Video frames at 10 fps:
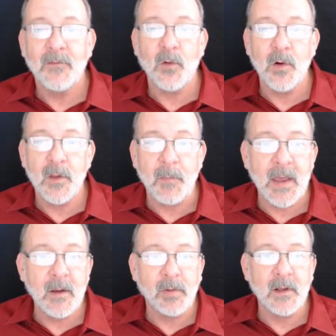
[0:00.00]
for the
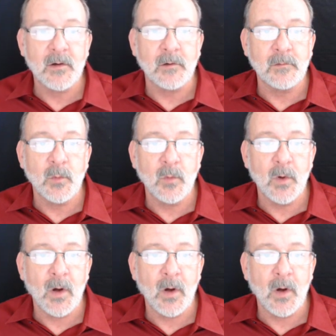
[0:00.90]
pagan political